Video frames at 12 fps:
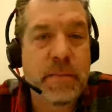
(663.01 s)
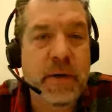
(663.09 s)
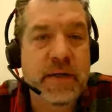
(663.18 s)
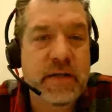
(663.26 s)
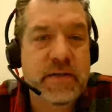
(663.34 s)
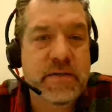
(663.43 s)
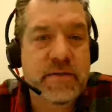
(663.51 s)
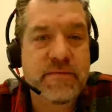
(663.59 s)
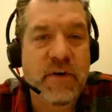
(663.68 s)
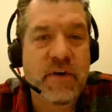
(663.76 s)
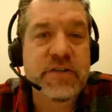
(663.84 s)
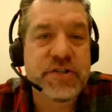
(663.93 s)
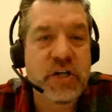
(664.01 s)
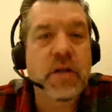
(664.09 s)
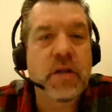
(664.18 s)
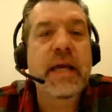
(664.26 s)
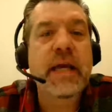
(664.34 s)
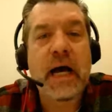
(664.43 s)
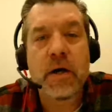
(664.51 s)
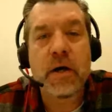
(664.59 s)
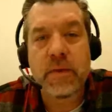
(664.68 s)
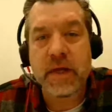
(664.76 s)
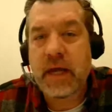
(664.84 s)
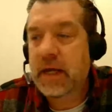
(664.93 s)
but that's functionally
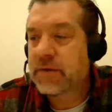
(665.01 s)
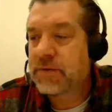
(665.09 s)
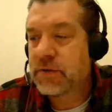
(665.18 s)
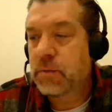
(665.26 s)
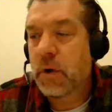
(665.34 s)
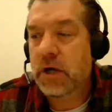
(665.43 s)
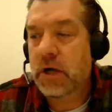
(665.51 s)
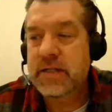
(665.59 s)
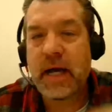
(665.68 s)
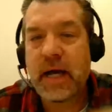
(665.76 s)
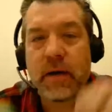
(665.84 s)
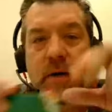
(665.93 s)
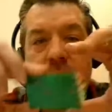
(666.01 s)
how the K2 works. Now,